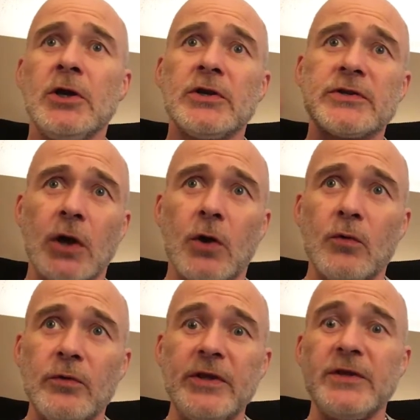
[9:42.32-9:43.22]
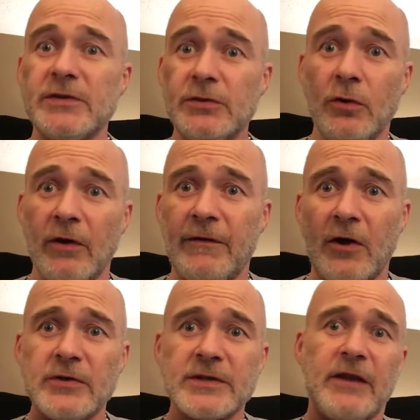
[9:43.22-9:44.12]
So these
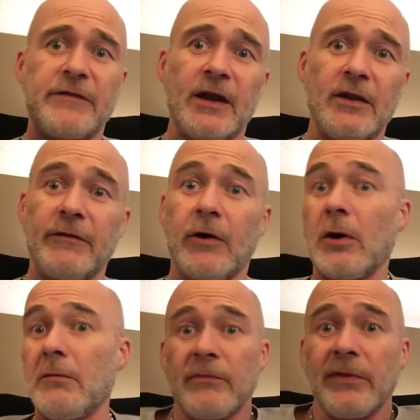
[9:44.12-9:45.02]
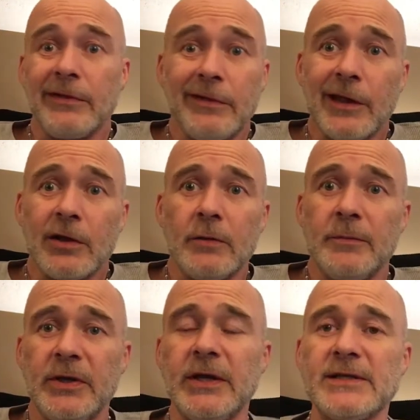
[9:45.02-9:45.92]
UFOs that I found in the photo, they
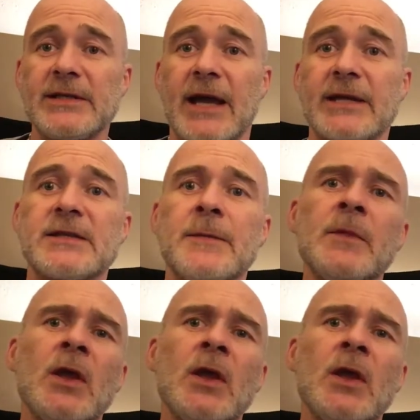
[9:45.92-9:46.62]
could be insects.